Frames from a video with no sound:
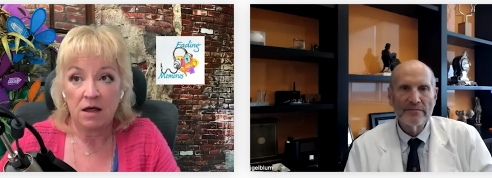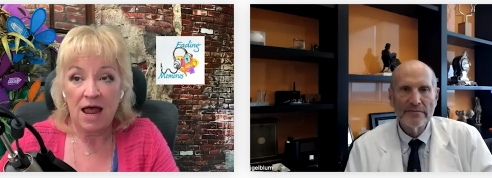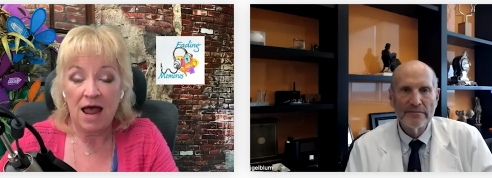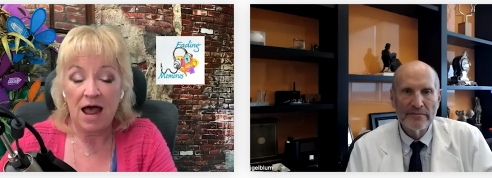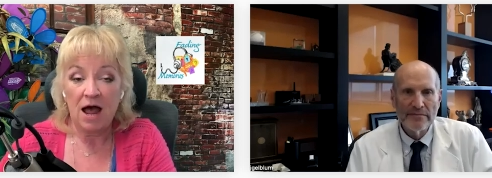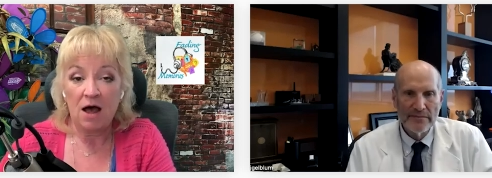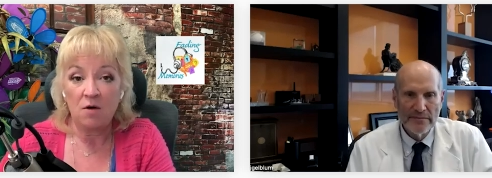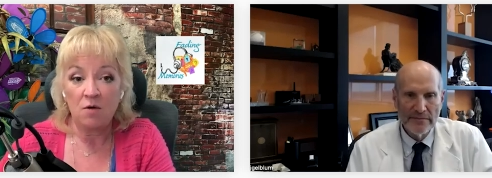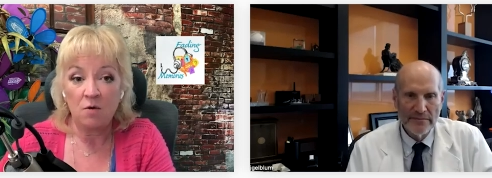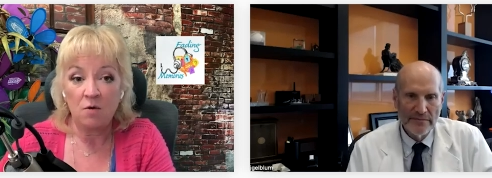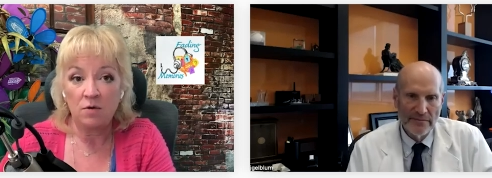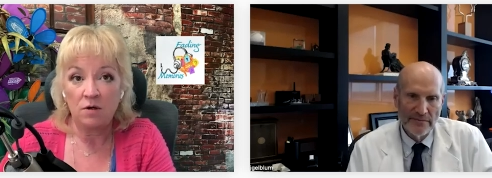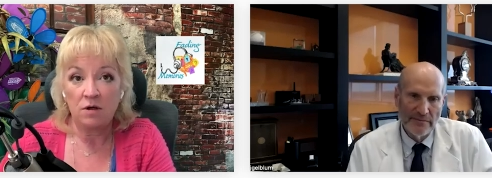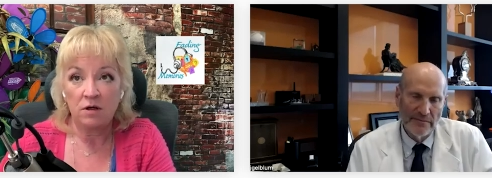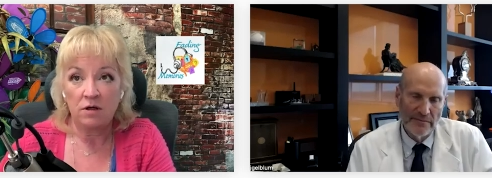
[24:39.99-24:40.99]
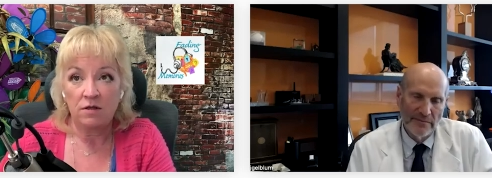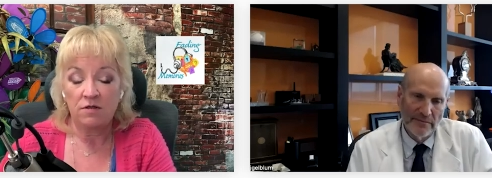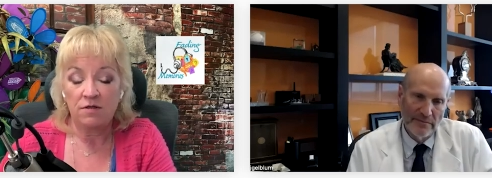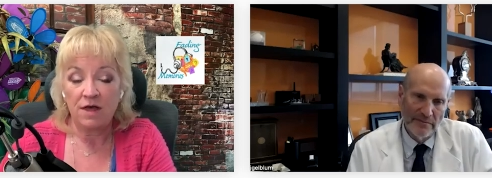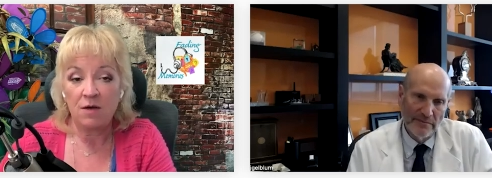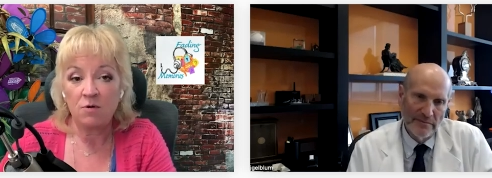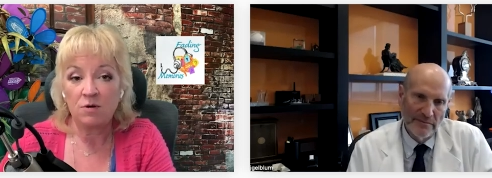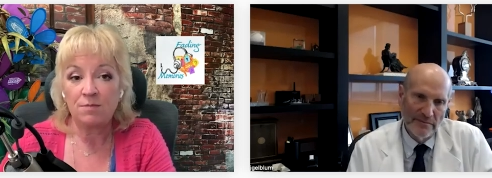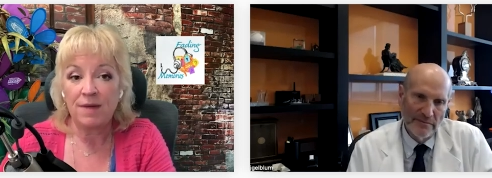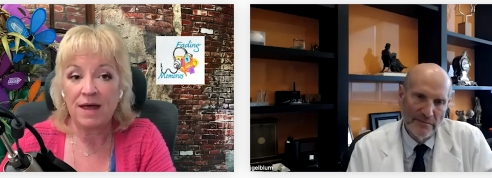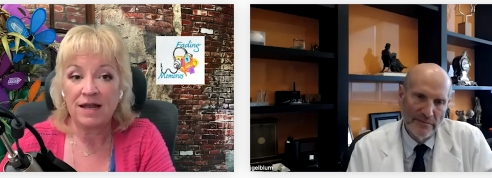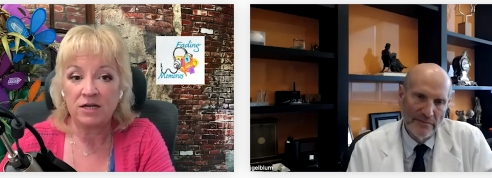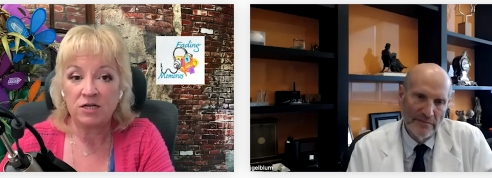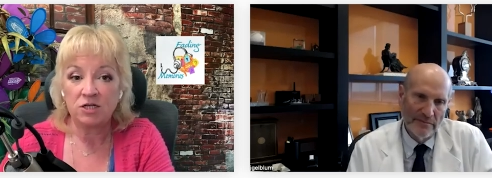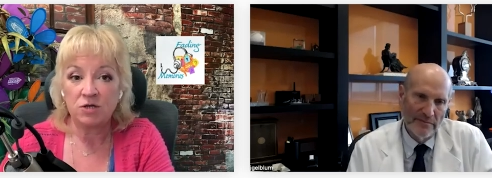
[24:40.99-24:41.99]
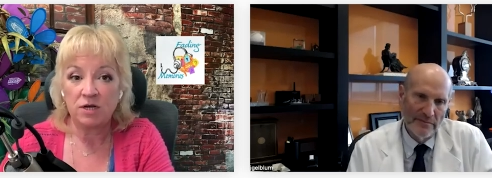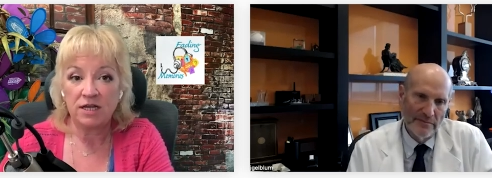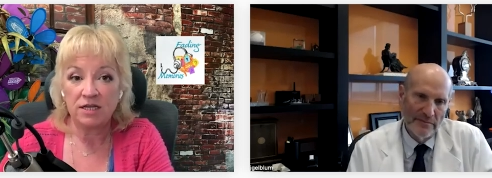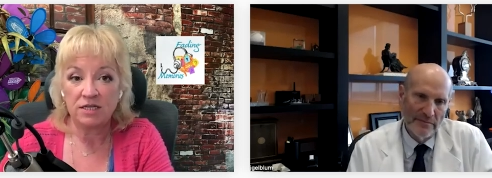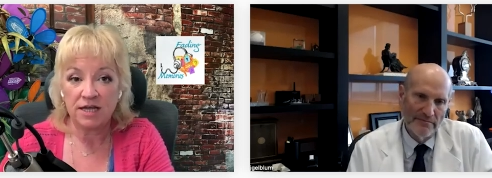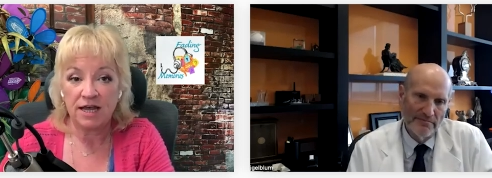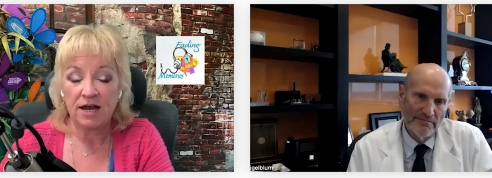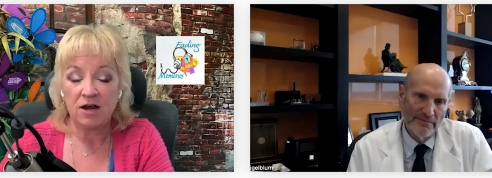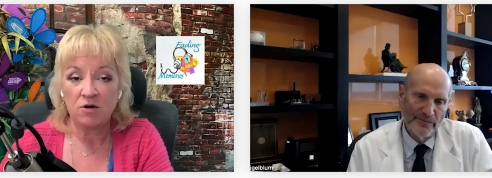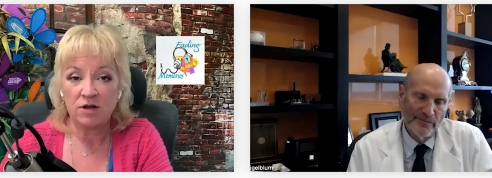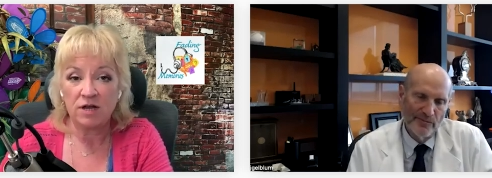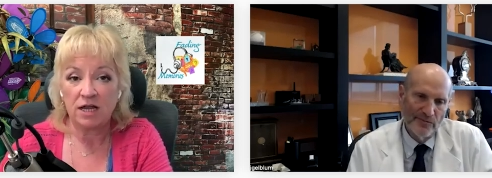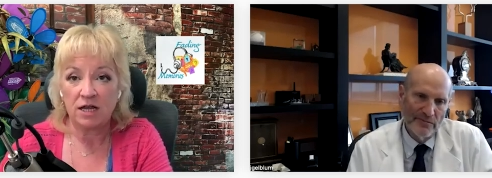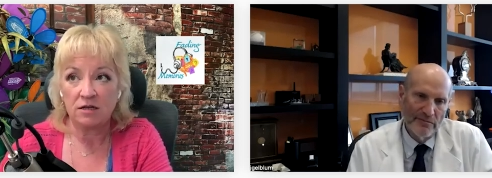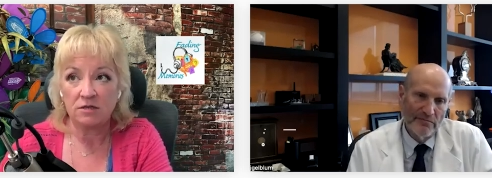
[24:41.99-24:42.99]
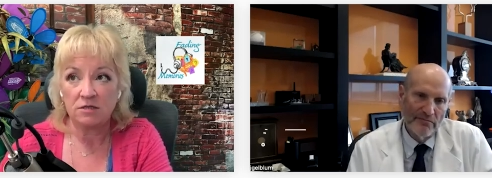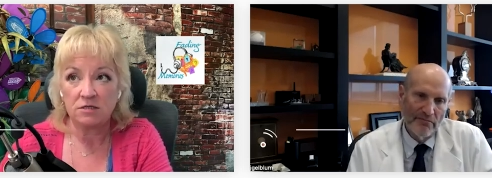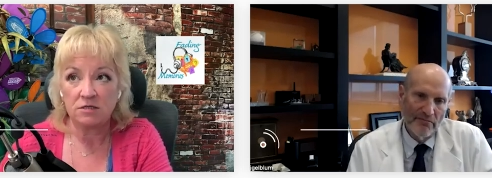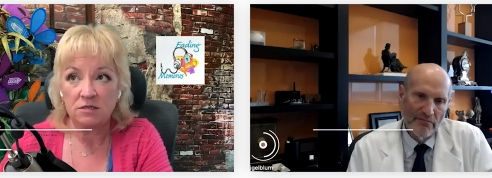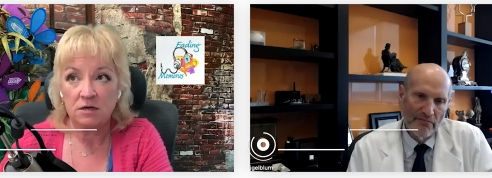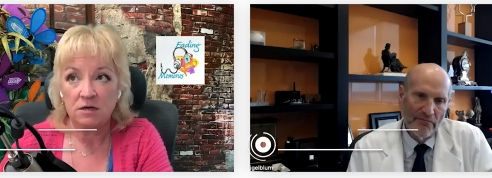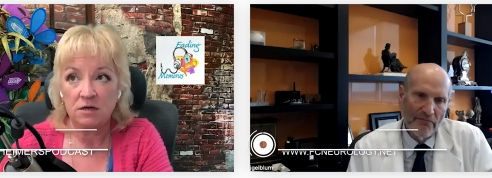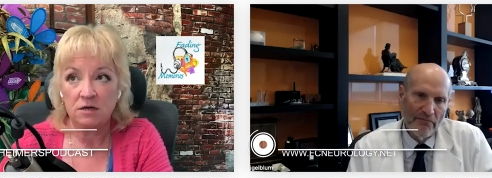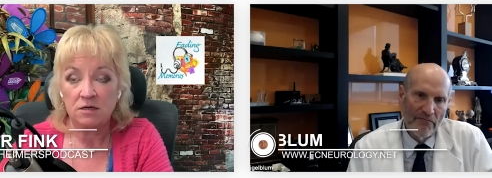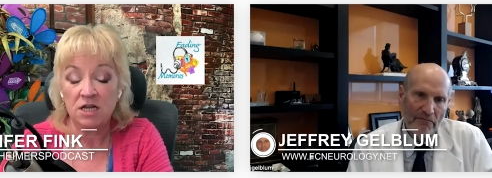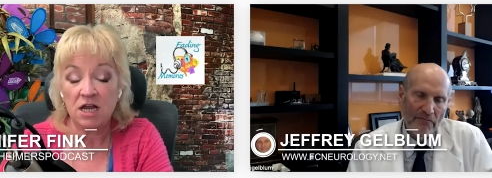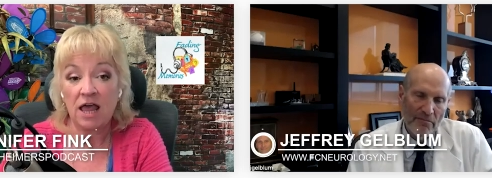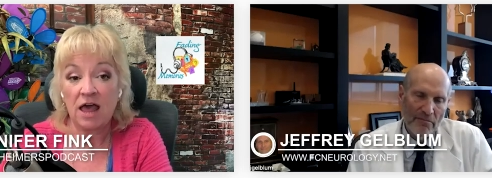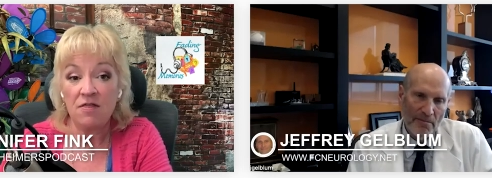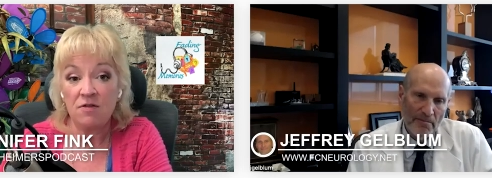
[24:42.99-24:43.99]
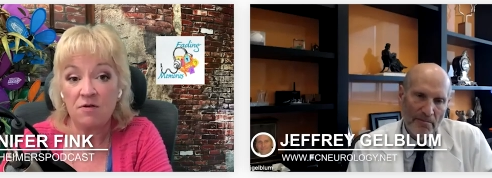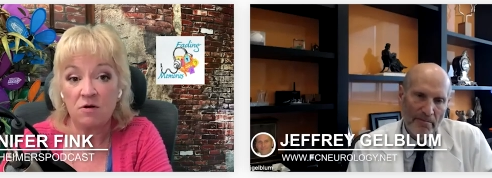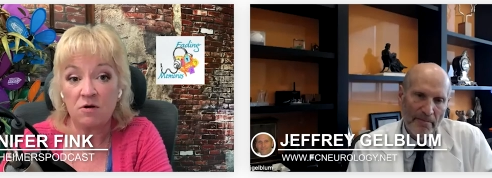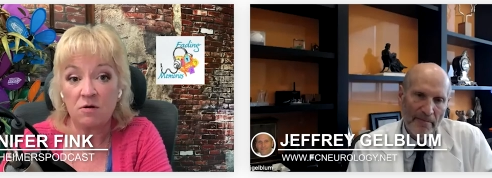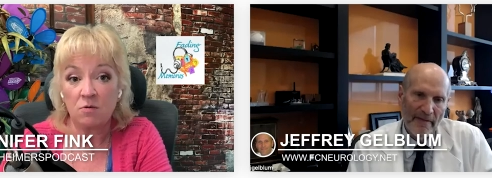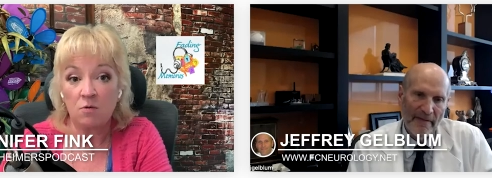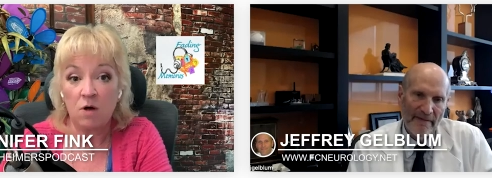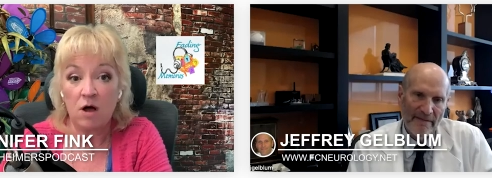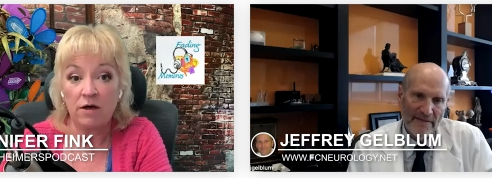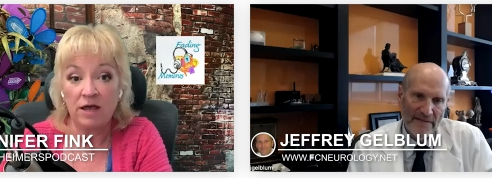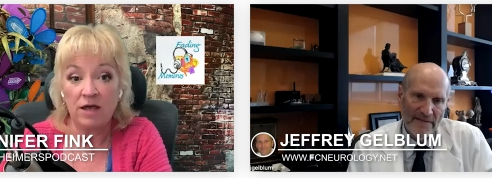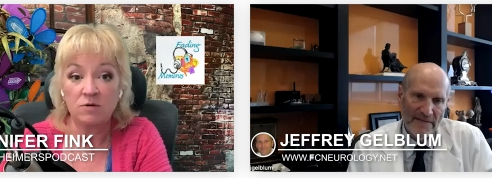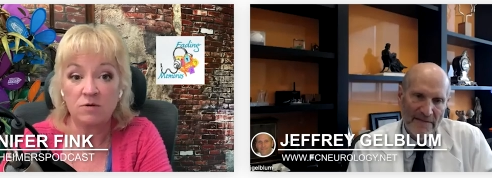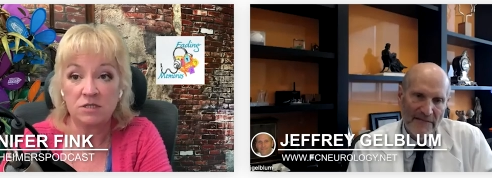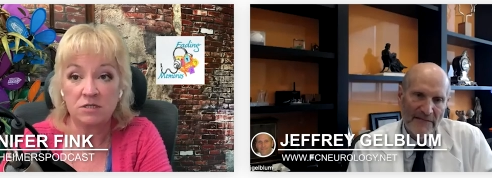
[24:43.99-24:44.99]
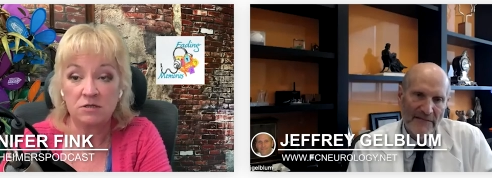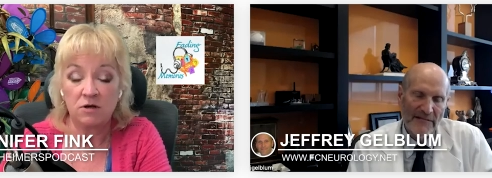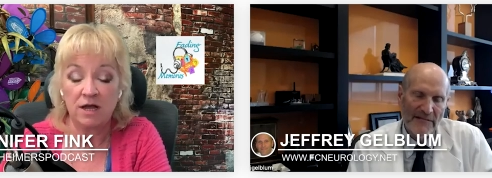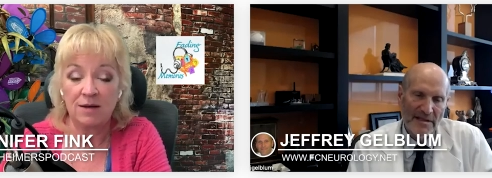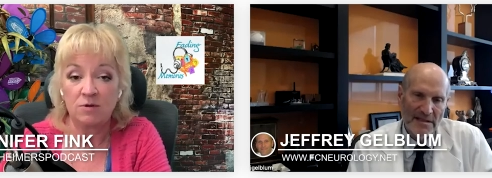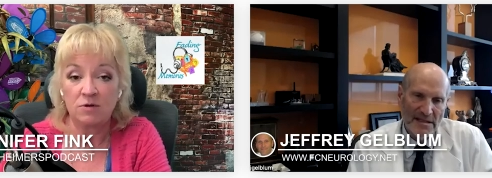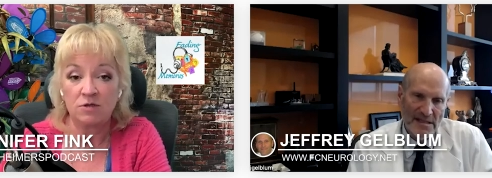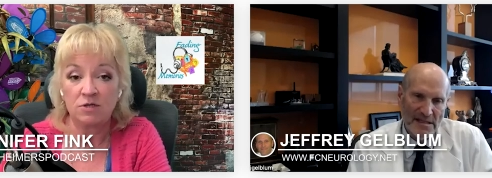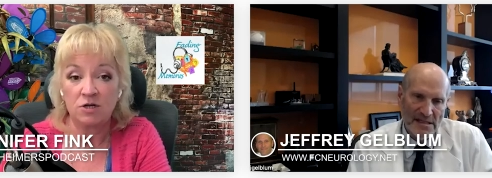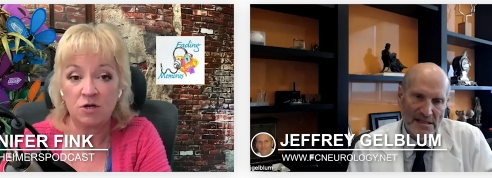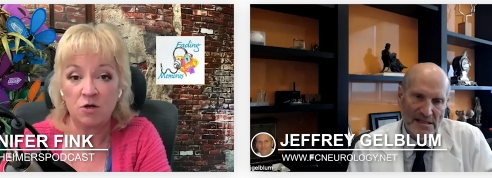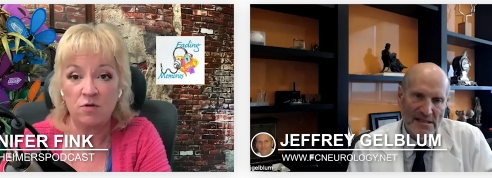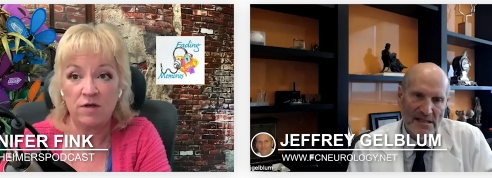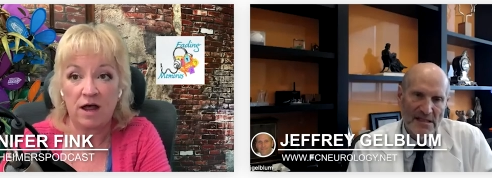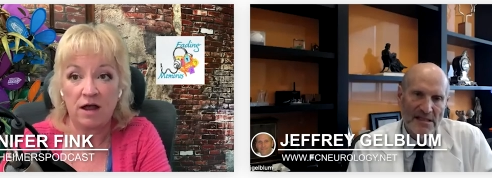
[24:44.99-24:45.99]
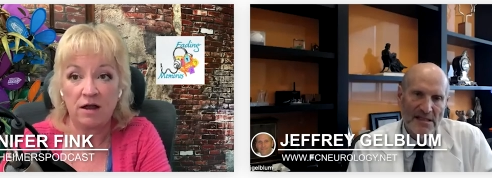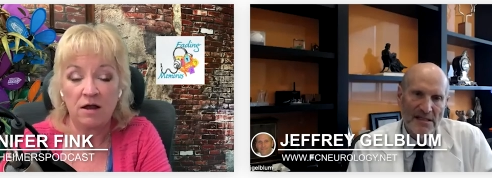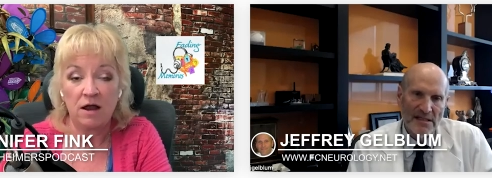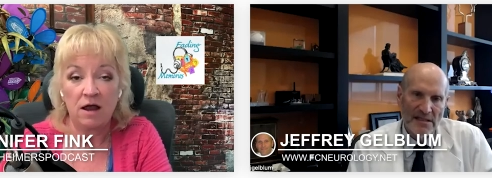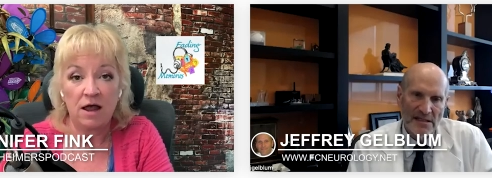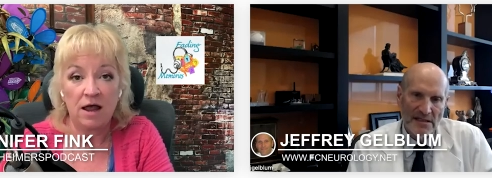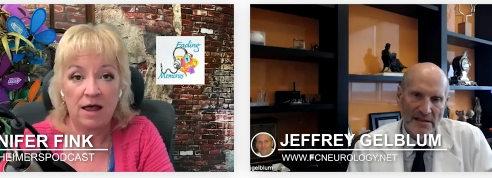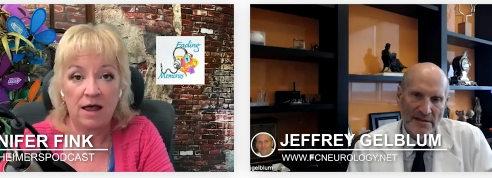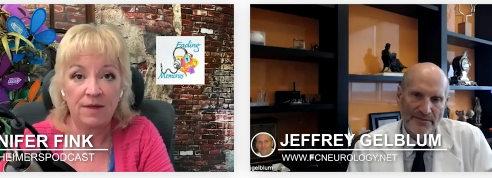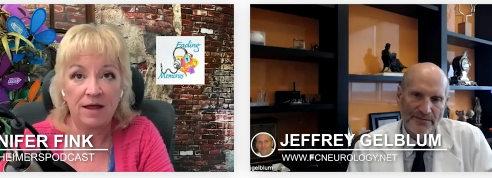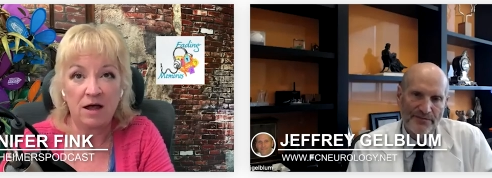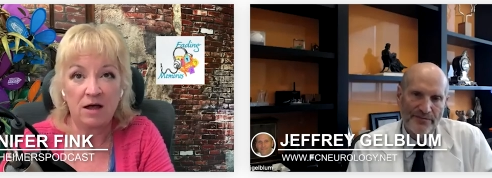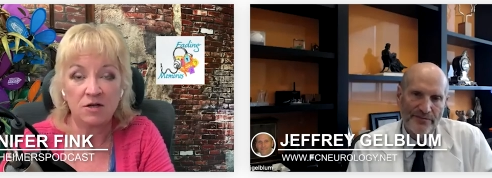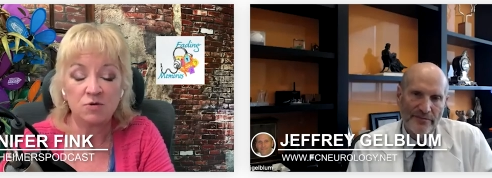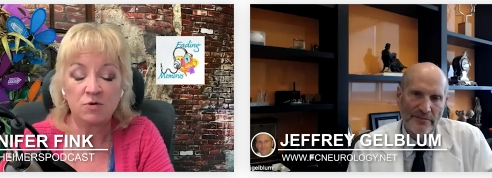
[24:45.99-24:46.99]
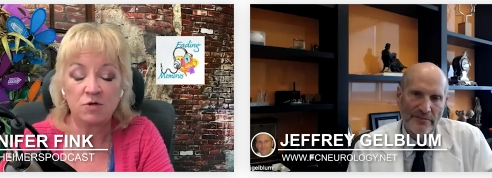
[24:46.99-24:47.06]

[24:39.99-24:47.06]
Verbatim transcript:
Speaker 1: how they would manage his care needs together while he was still able to do that. And they got to